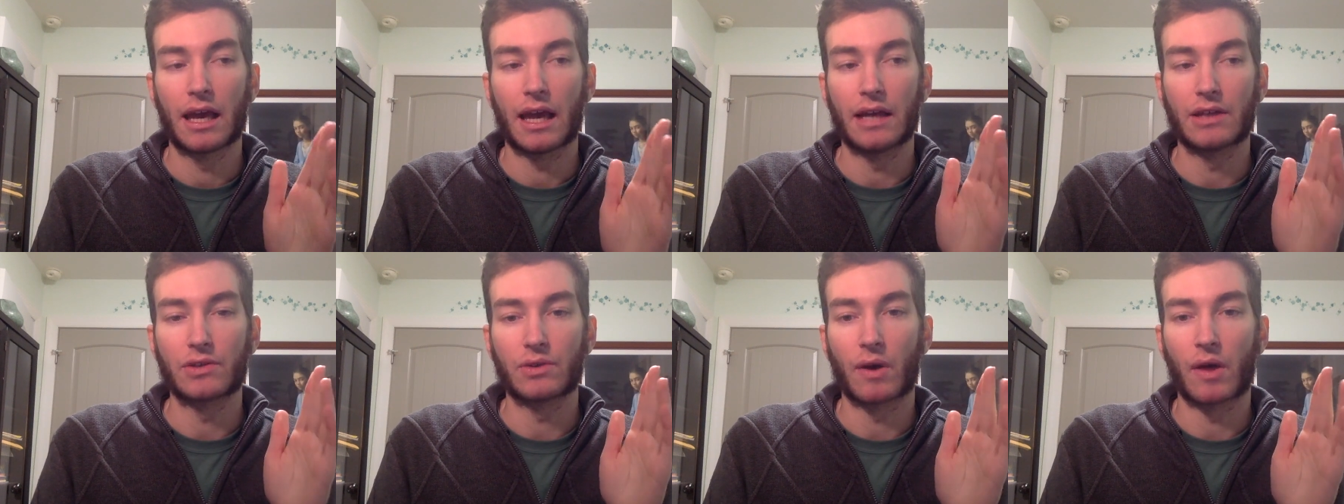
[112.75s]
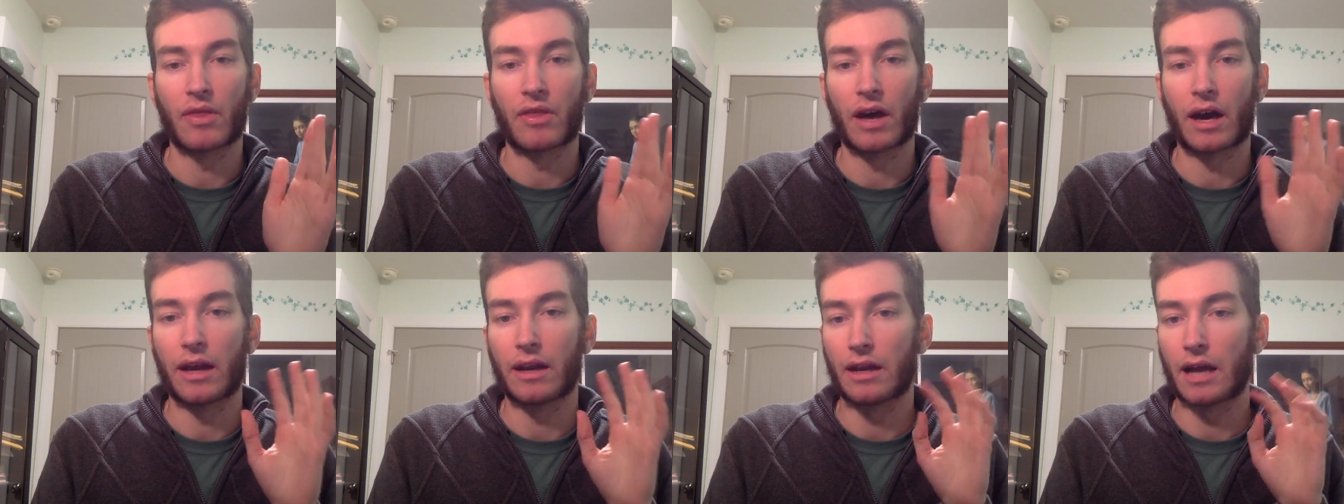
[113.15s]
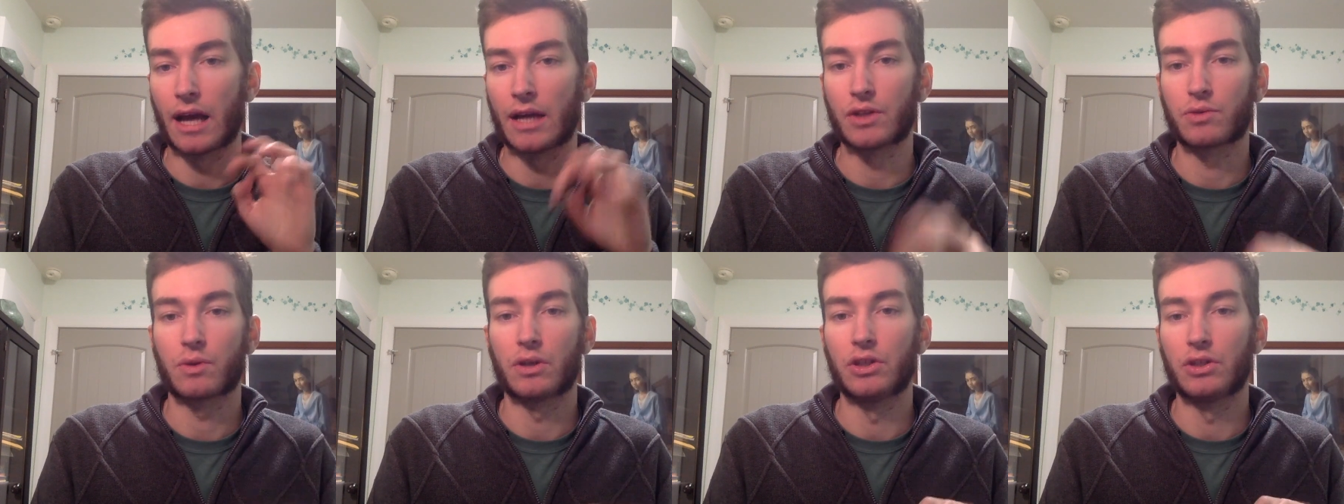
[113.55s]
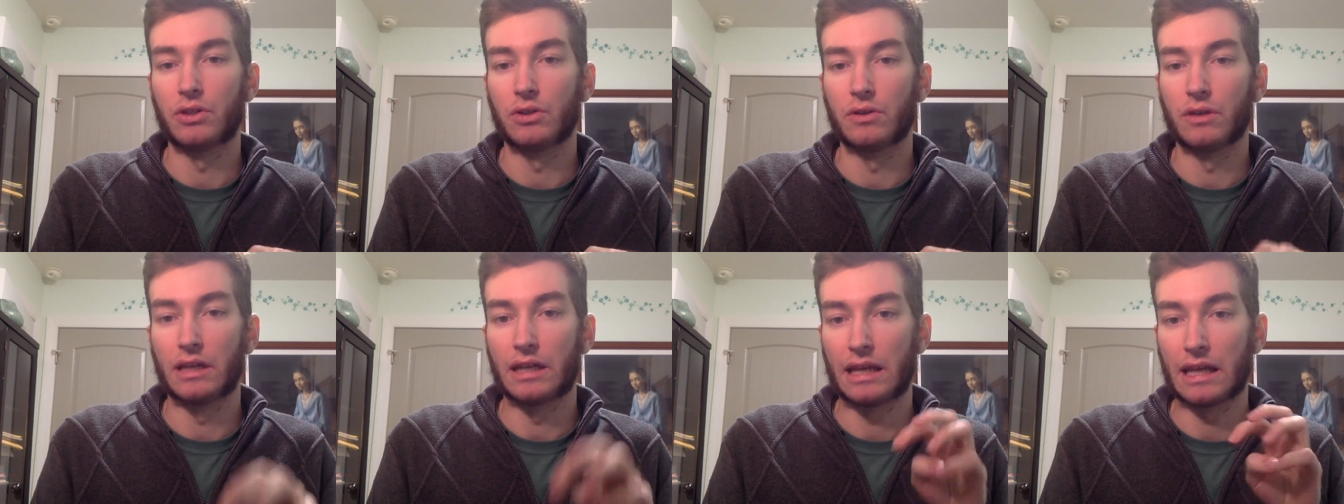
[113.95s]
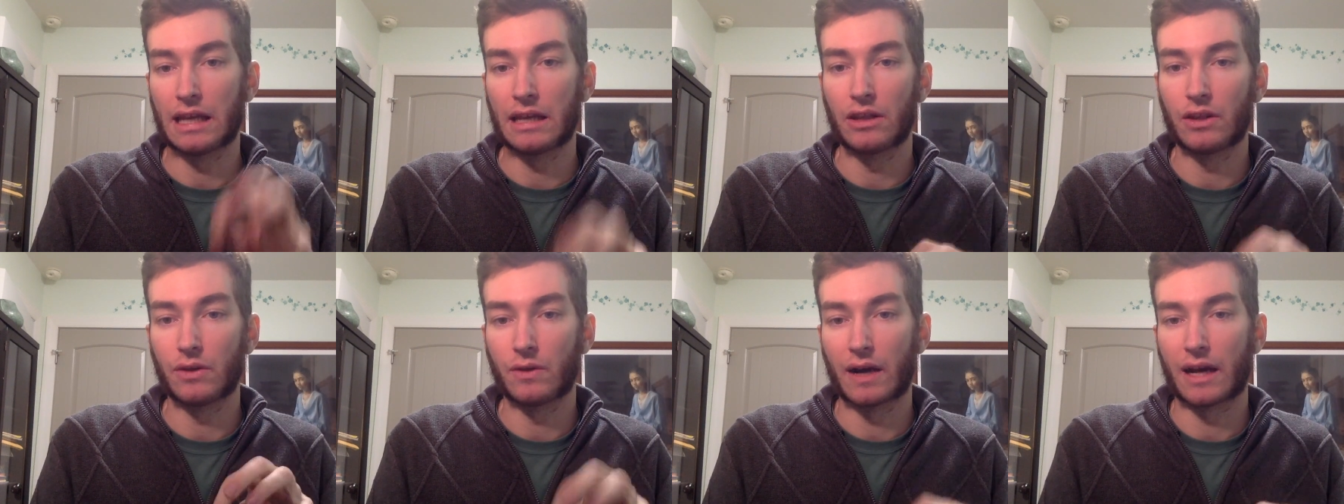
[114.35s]
And so I thought, I just want to do it
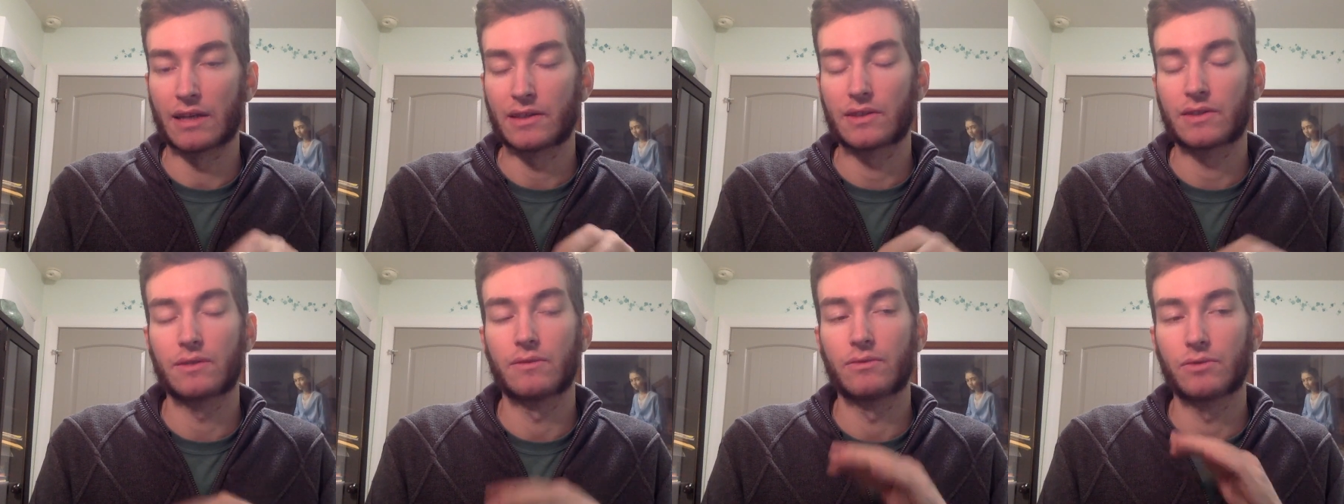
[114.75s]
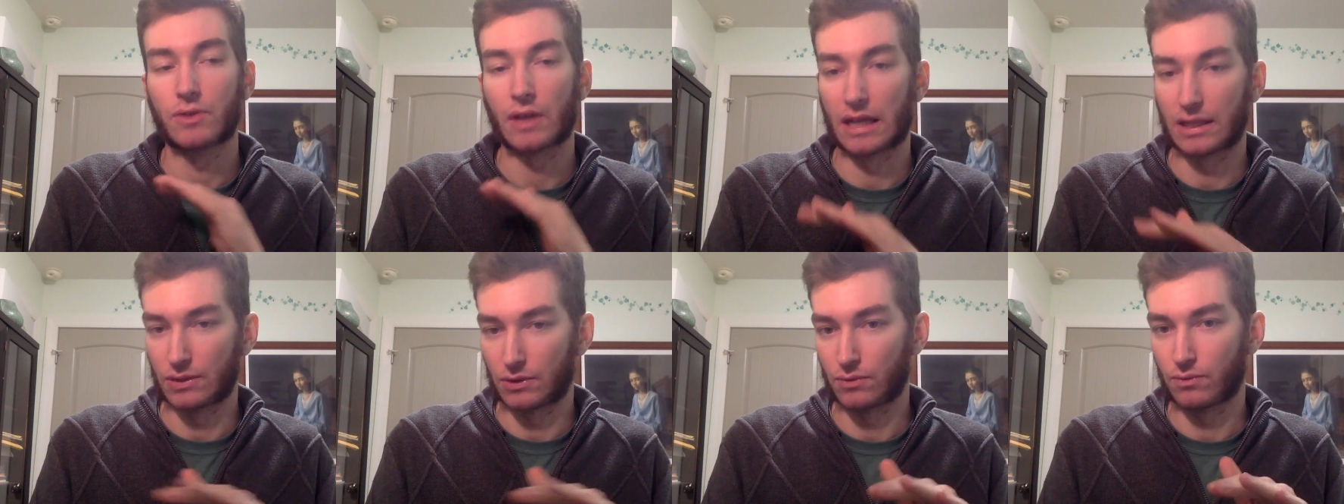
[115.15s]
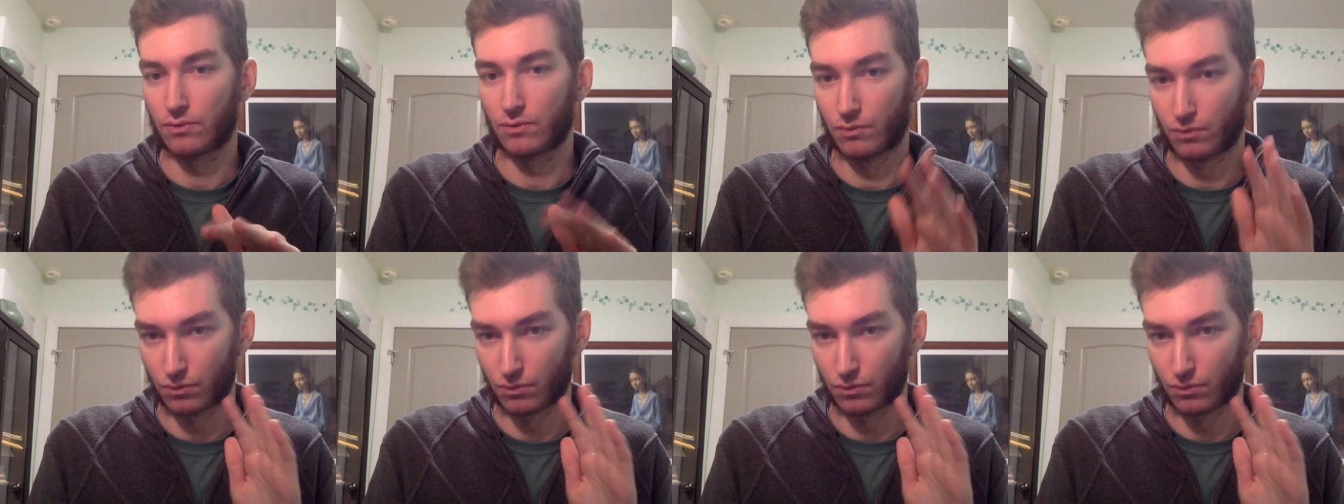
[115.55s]
in the US. So that's